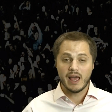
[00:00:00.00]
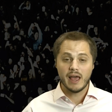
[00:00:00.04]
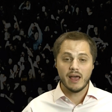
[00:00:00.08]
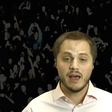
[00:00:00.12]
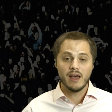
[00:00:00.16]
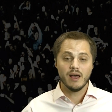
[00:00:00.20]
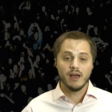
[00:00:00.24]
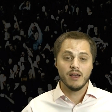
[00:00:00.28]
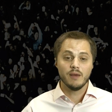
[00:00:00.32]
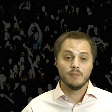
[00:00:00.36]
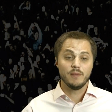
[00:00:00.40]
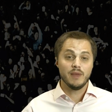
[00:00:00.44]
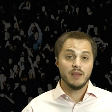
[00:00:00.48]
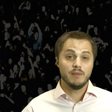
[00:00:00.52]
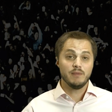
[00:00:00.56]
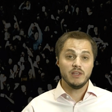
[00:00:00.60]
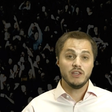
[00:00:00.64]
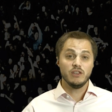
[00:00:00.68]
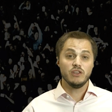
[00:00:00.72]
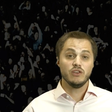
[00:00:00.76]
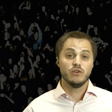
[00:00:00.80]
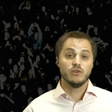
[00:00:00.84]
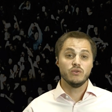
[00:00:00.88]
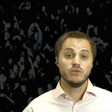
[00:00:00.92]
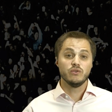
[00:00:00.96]
maybe
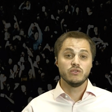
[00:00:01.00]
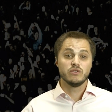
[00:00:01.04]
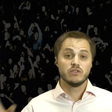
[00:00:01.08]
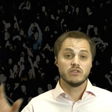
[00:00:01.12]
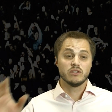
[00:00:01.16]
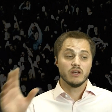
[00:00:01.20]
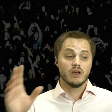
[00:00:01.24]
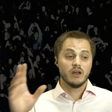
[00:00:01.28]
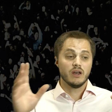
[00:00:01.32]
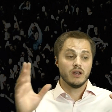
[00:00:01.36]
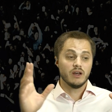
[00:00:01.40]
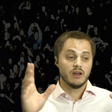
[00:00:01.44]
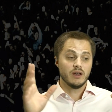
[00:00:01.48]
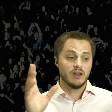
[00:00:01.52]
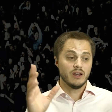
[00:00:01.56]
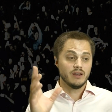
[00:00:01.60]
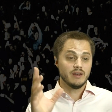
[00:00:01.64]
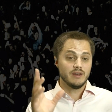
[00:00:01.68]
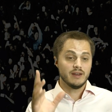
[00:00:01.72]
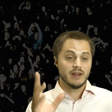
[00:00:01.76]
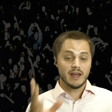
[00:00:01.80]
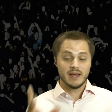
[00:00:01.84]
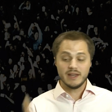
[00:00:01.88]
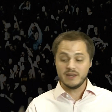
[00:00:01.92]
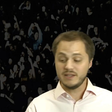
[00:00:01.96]
use a
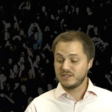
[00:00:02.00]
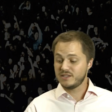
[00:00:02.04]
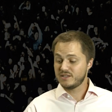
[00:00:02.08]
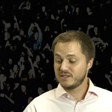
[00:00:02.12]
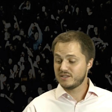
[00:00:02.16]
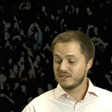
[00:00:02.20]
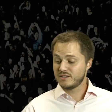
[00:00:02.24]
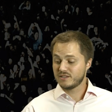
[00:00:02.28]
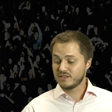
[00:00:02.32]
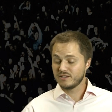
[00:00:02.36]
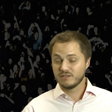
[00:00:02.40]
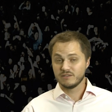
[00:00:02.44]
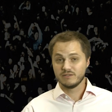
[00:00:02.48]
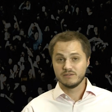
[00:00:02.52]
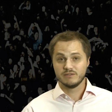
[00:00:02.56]
nice